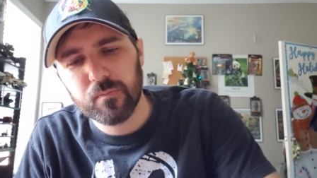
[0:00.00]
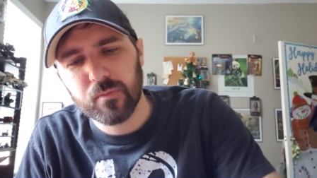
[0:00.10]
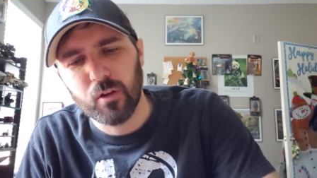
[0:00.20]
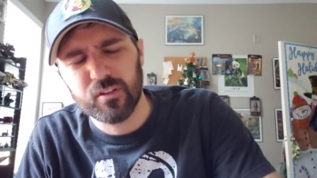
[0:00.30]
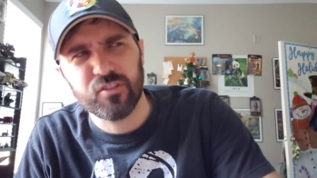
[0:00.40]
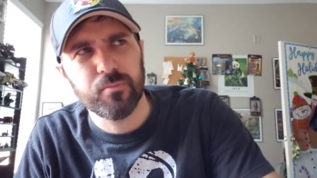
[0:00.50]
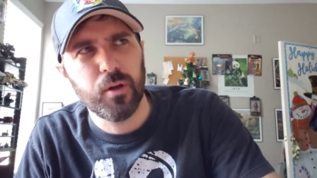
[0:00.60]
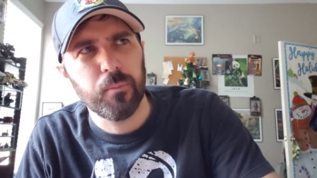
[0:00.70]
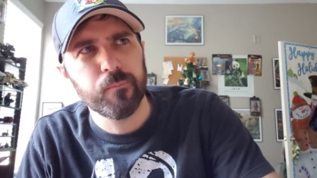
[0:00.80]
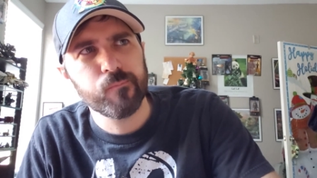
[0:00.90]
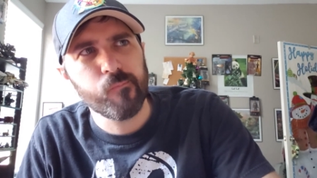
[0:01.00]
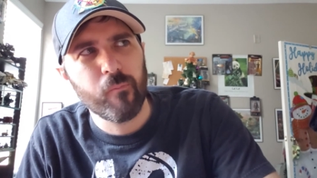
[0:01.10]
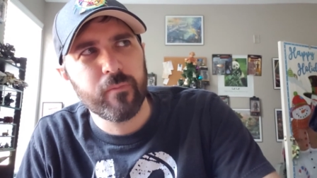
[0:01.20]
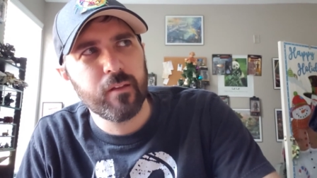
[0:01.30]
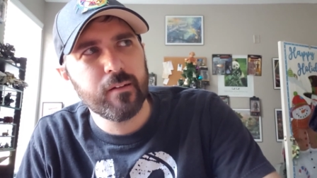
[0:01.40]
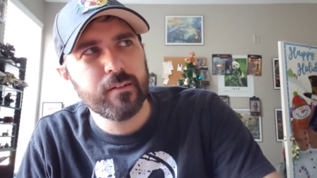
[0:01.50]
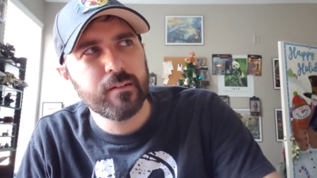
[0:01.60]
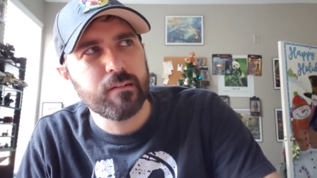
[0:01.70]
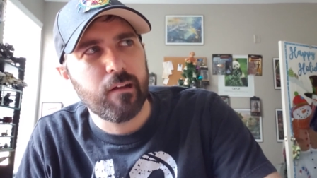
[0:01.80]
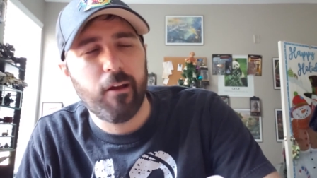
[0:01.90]
What does that smell?
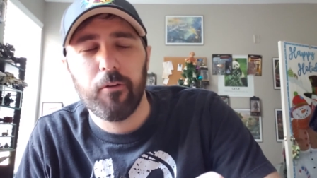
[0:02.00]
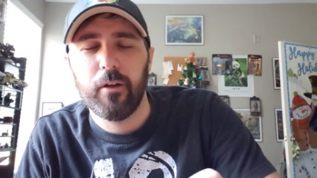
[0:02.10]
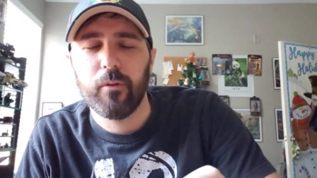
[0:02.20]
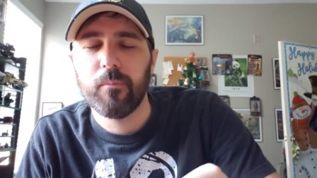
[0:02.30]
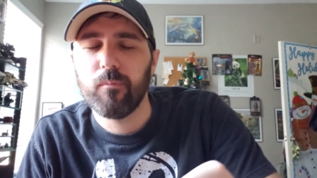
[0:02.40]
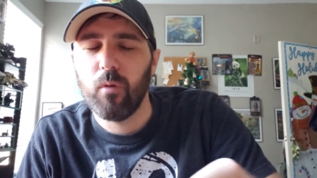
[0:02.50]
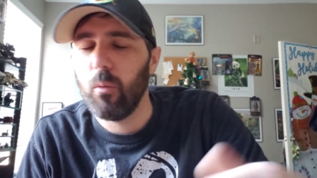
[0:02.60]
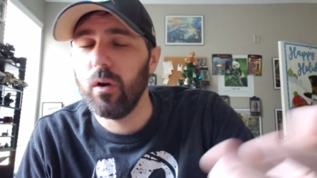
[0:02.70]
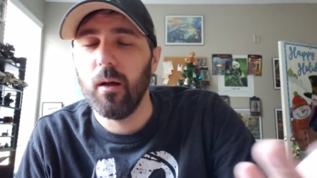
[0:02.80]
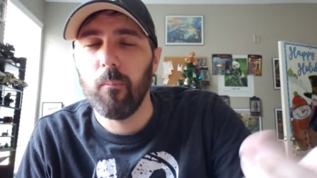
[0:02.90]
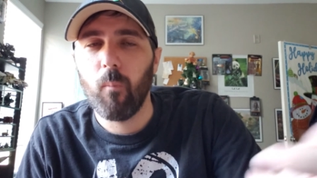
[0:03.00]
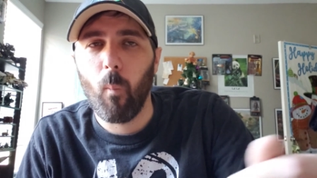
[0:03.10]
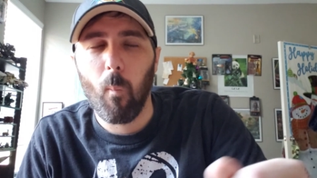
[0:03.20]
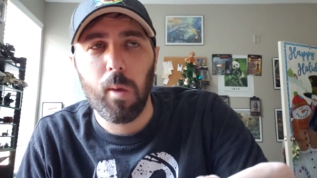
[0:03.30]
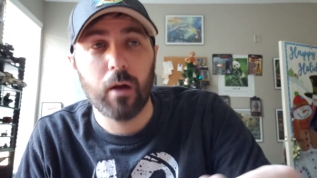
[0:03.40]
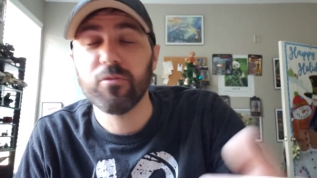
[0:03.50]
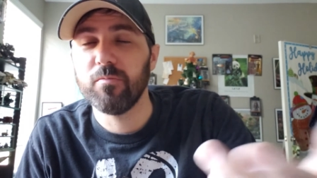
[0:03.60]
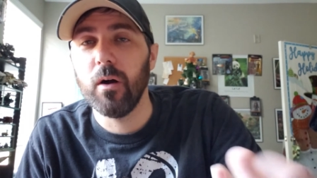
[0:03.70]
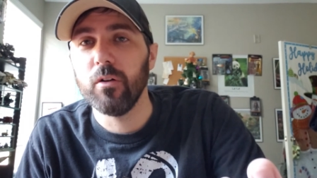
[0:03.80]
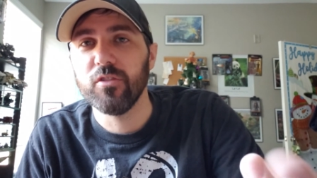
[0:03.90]
Oh, whatever. Well, one of them. I'm
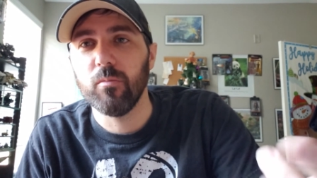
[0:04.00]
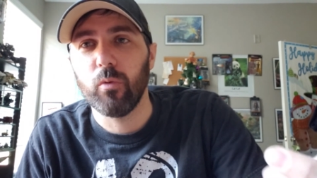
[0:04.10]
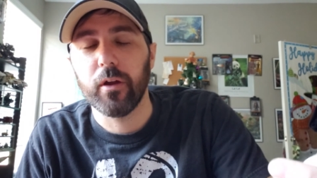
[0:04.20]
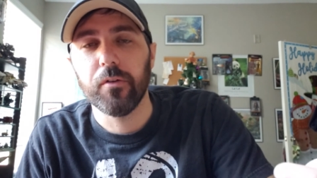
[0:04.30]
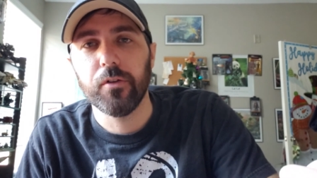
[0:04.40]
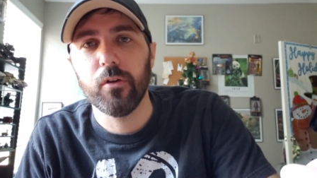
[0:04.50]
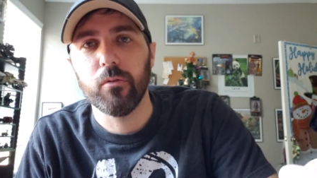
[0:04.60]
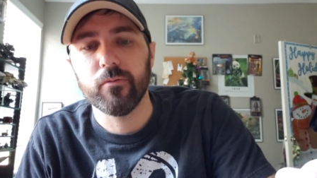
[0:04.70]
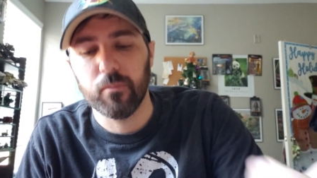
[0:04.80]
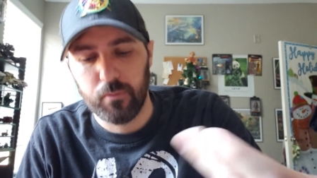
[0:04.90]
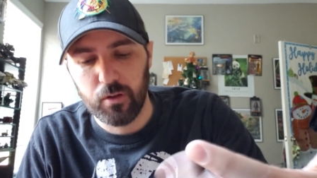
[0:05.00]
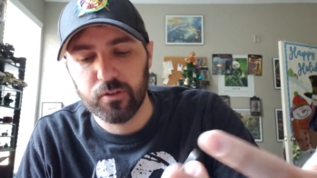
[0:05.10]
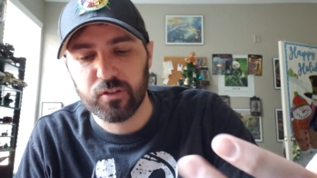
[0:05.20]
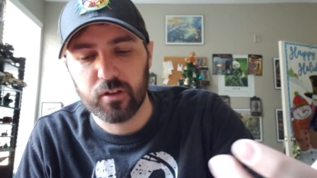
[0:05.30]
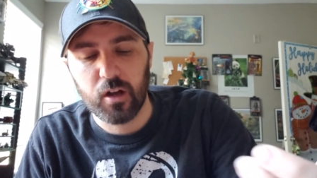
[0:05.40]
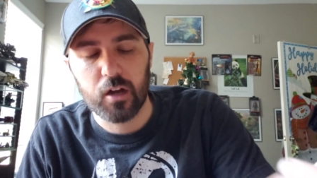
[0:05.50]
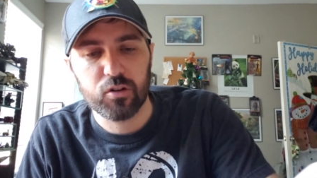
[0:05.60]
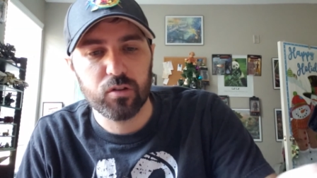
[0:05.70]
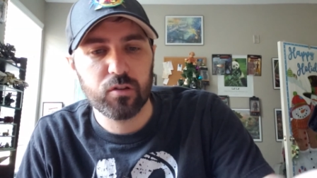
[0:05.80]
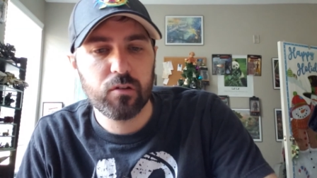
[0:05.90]
smelling something weird, too, from all those
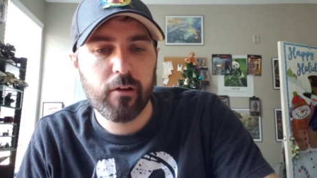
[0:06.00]
concoctions.